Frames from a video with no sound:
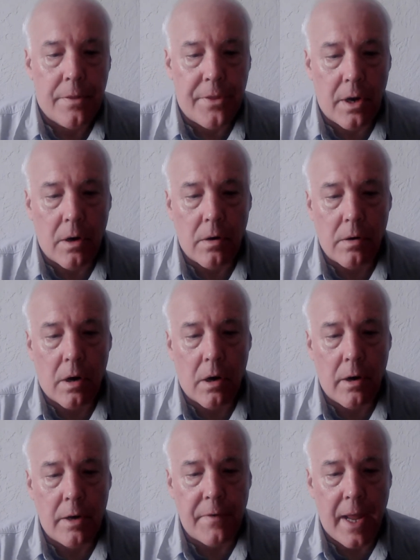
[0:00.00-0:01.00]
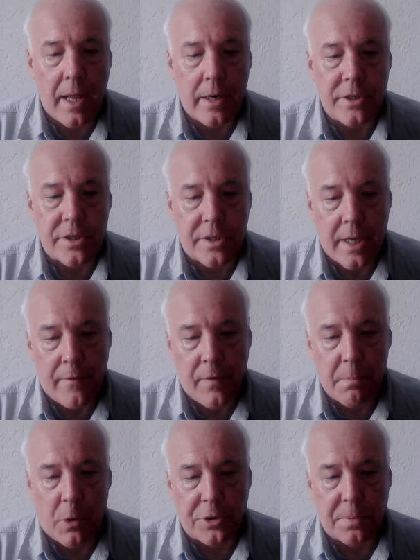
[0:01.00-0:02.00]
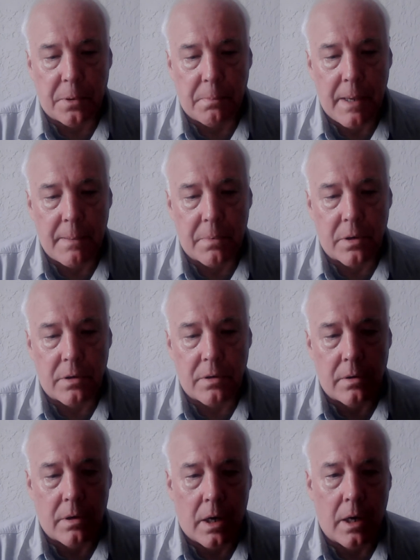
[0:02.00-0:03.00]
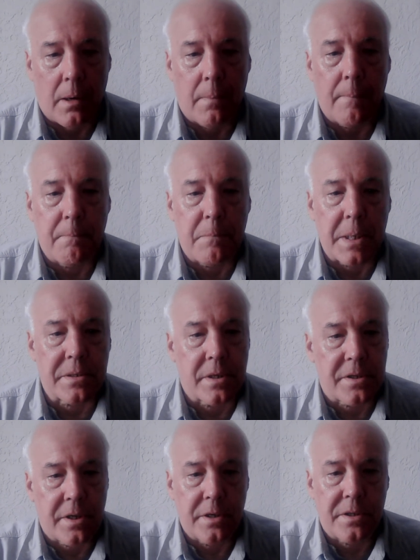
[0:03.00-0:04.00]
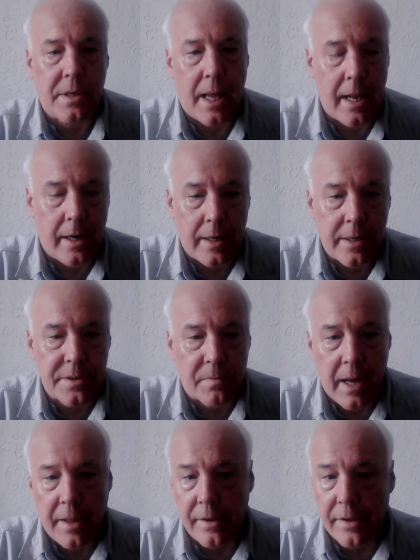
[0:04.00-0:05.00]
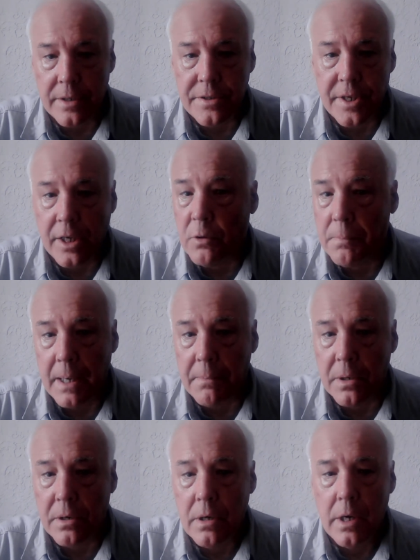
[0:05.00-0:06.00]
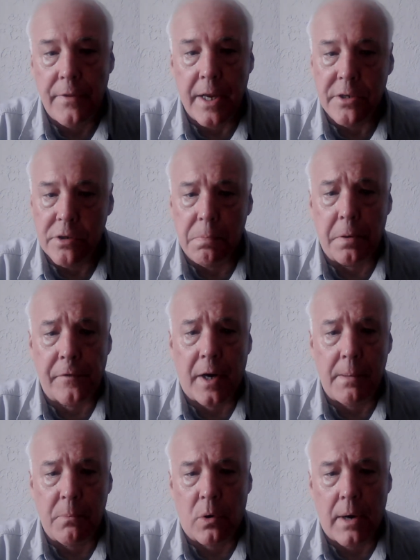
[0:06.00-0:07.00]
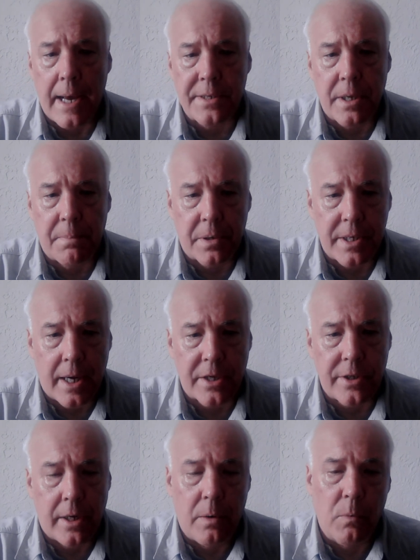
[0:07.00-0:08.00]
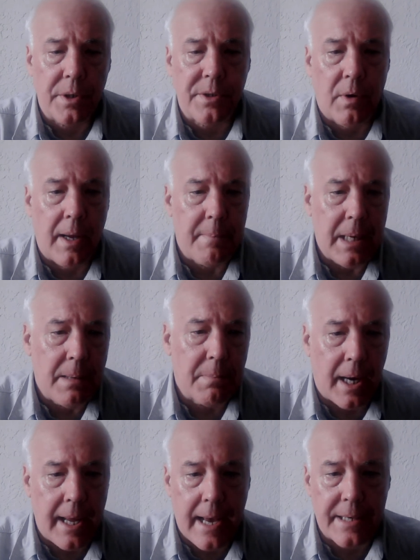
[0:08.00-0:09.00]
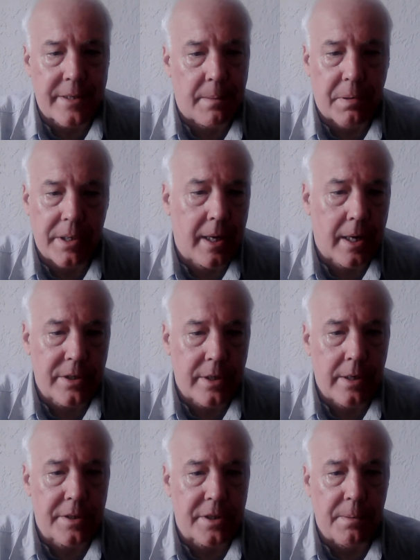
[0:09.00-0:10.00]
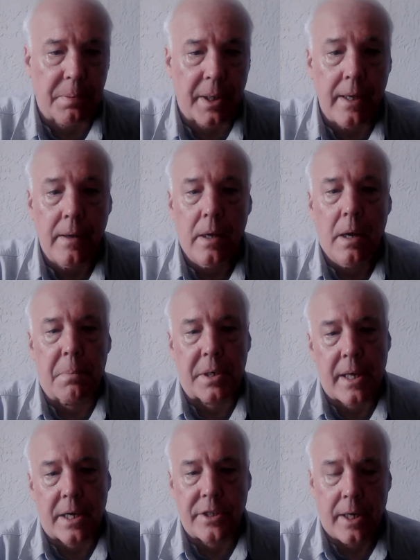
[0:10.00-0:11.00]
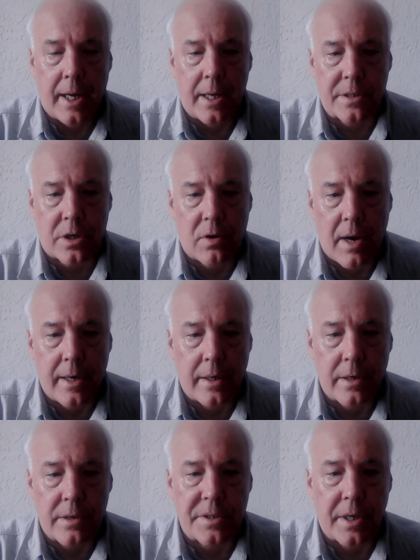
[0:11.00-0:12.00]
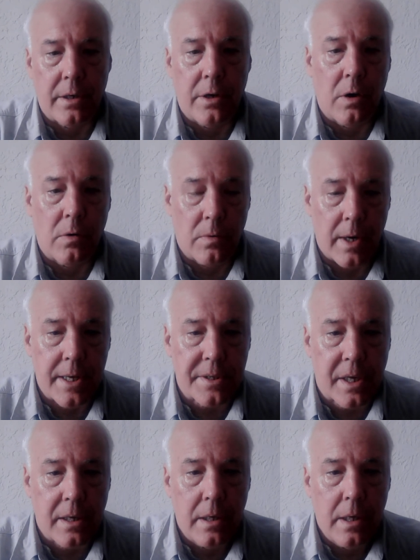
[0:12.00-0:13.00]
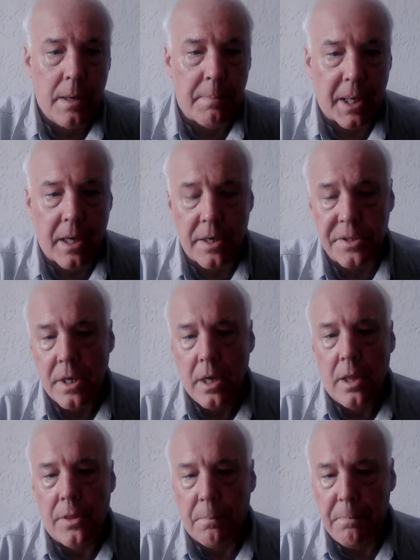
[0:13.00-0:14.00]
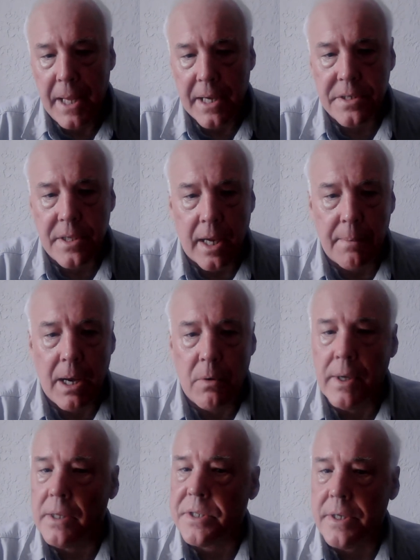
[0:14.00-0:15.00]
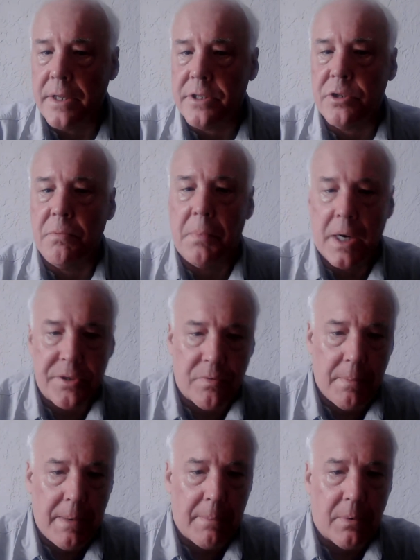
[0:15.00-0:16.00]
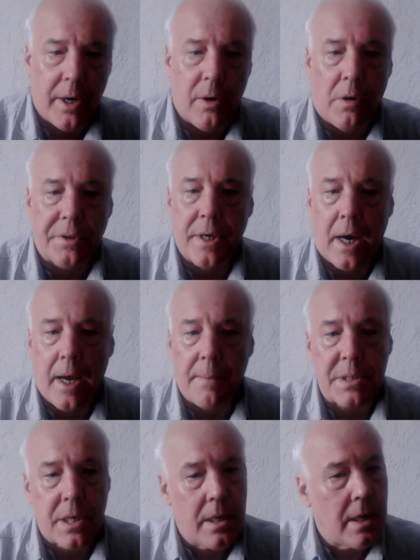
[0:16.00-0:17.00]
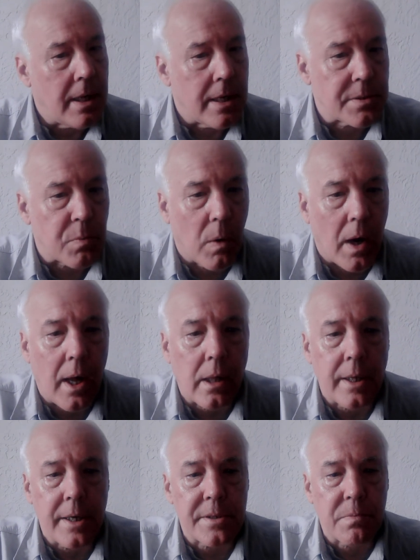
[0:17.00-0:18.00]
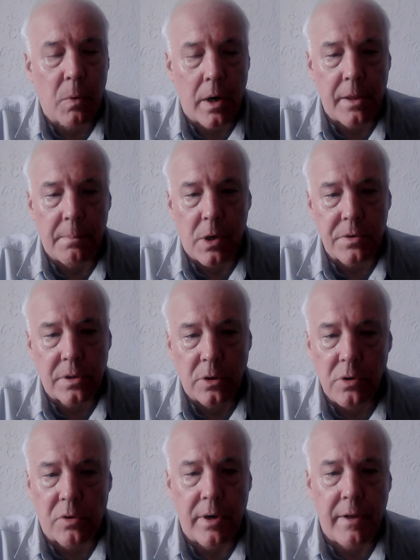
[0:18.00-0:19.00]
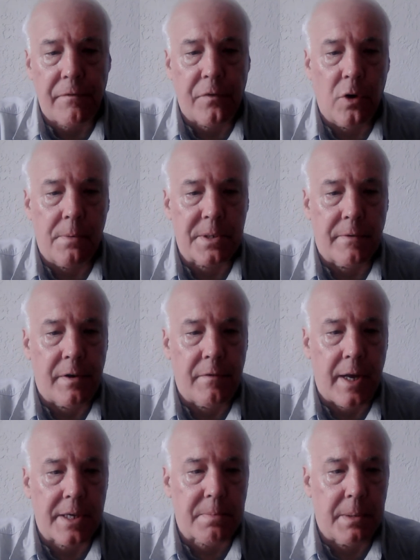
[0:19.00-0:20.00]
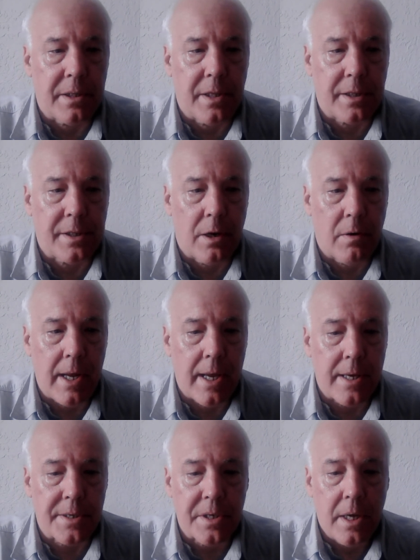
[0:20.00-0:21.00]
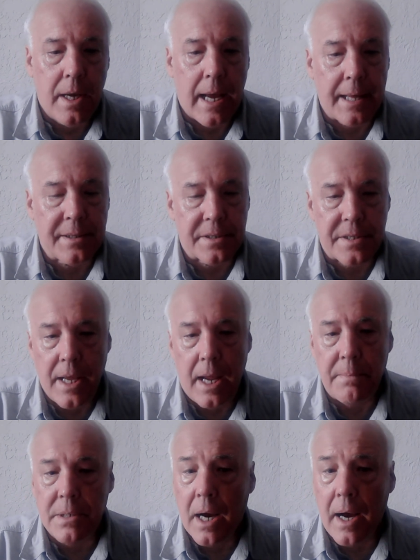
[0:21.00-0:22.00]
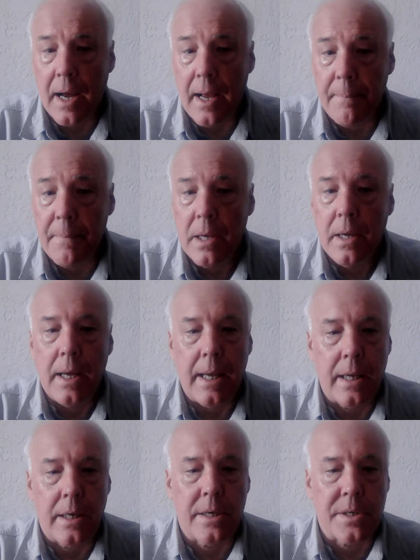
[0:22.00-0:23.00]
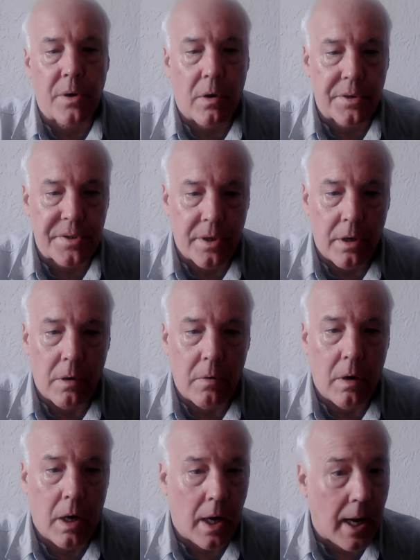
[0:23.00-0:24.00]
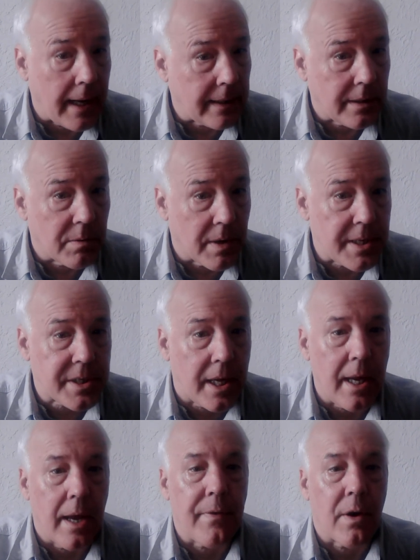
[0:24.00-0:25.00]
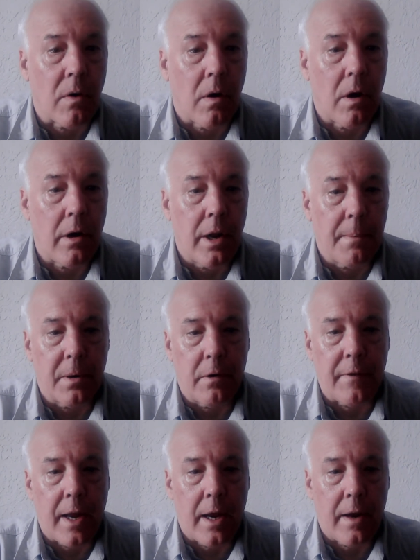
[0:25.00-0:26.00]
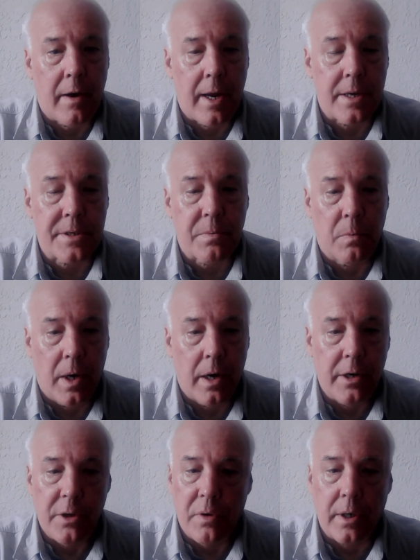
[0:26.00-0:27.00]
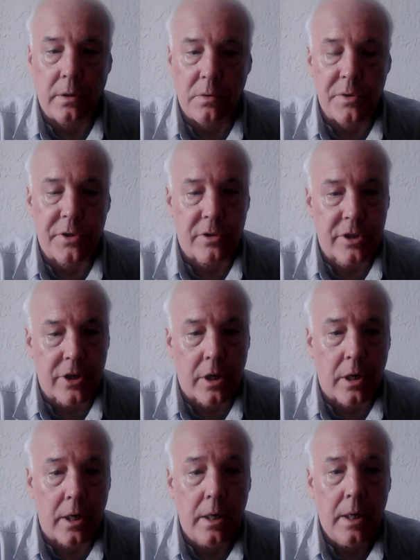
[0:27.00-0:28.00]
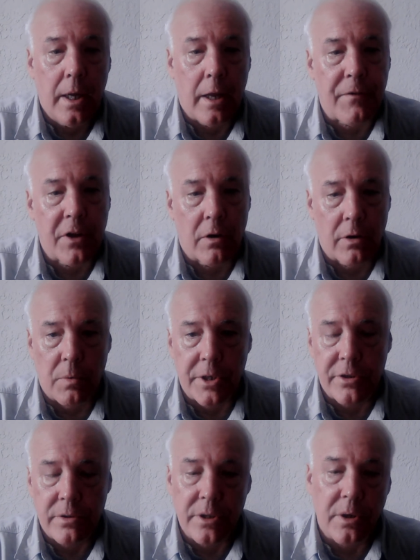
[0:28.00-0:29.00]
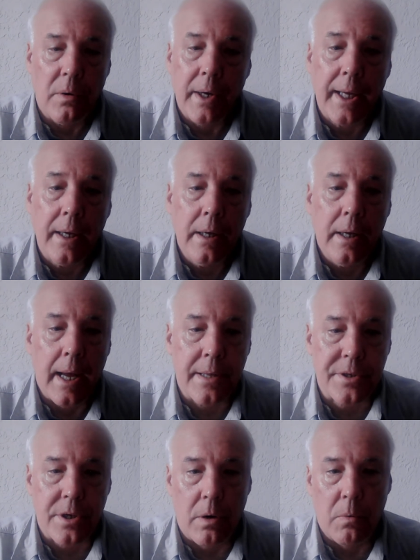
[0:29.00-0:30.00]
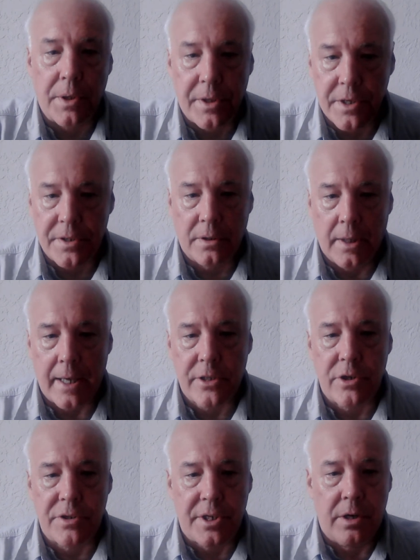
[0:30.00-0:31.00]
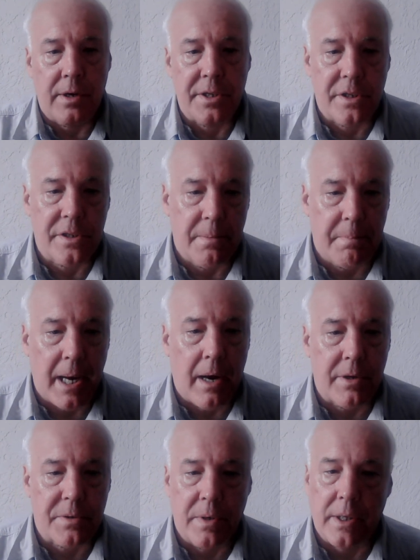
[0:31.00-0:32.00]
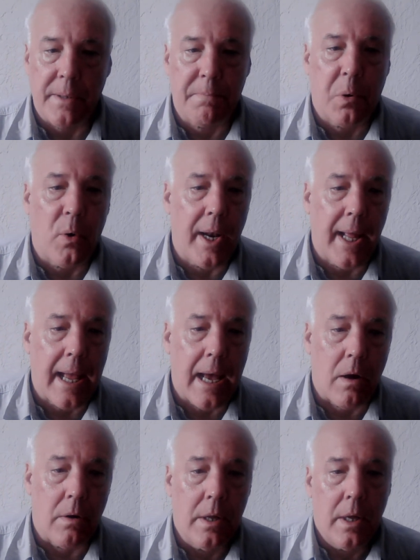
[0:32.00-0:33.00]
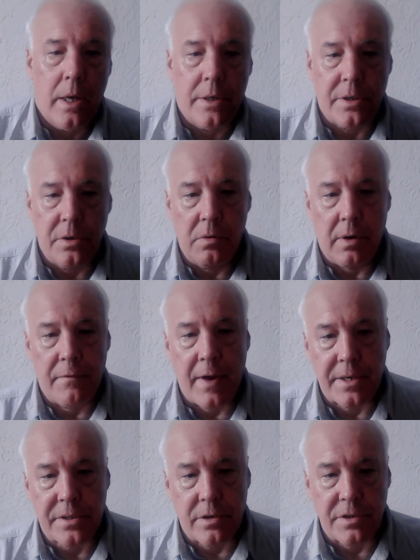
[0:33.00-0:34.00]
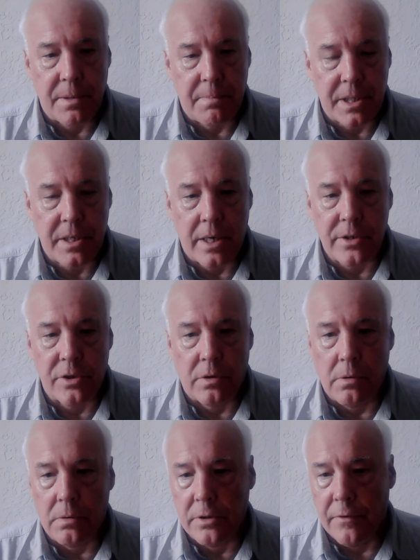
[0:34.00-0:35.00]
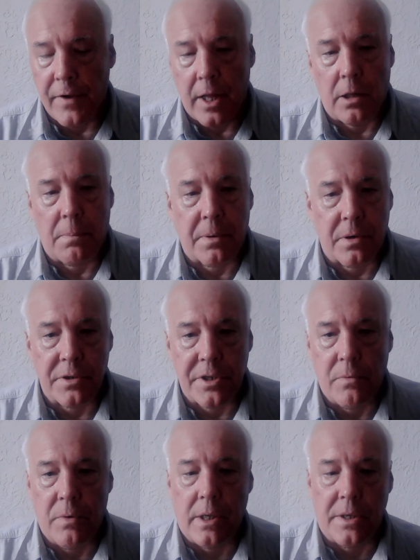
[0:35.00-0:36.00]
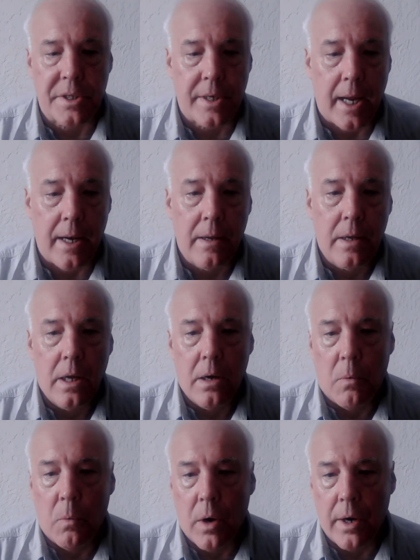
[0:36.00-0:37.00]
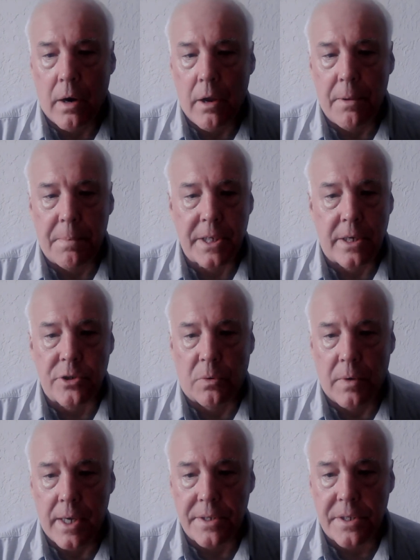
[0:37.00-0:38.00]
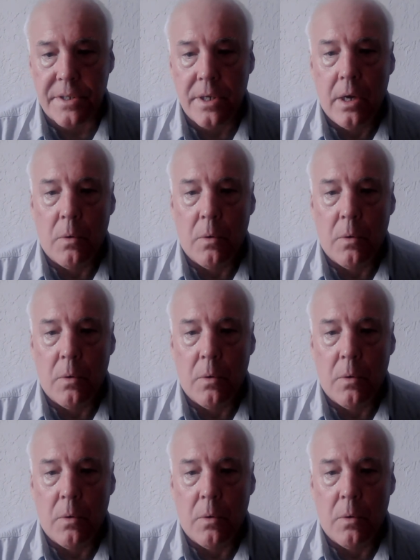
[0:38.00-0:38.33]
there are advantages to having multiple member businesses, entities, rather than single member. They do provide more asset protection. And what do I mean by asset protection? It's simply protection against creditors and known risk. Because the biggest thing about real estate that you must remember at all times is, while it is one of the most lucrative forms of investment that there is, at the same time, it is also highly risky, and there are a number of areas where you can lose your shirt if you don't know what you're doing. And so what this lecture series is about is really pointing out to investors and potential developers in real estate, what are the potential risks,